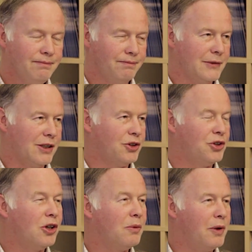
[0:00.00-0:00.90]
There's a
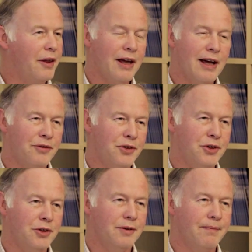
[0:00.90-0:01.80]
job that they have to
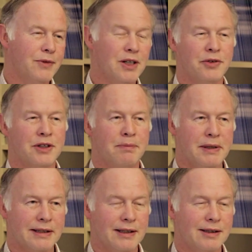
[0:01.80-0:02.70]
do. So if it's a
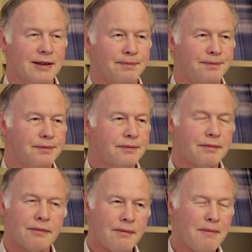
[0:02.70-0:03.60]
business,
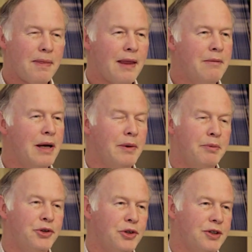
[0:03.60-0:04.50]
it may be
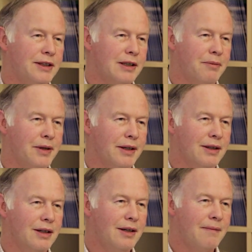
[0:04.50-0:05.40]
producing something.
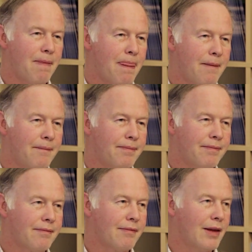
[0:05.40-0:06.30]

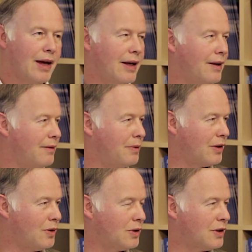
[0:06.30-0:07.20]
But
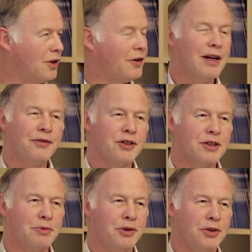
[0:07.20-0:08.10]
of course, it's not enough just
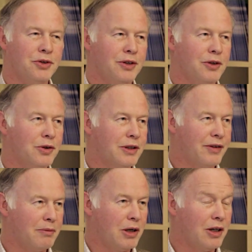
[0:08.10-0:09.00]
to produce it, you also have
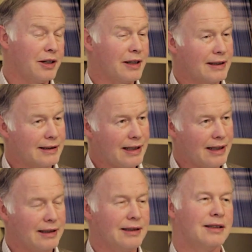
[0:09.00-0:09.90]
to market it and
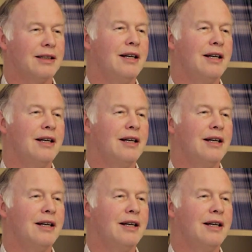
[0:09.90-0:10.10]
sell it.